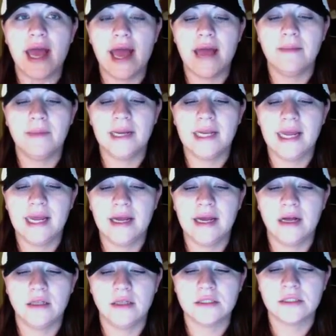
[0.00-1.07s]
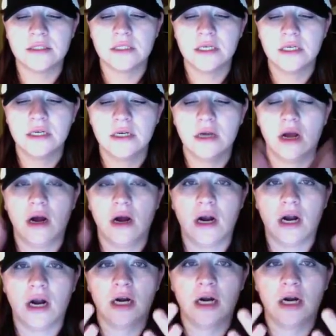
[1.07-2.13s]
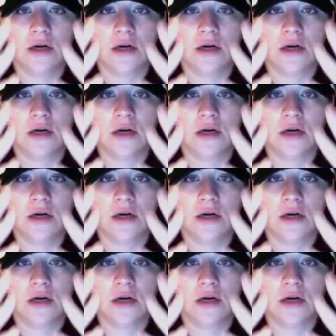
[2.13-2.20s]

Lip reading: And my nails are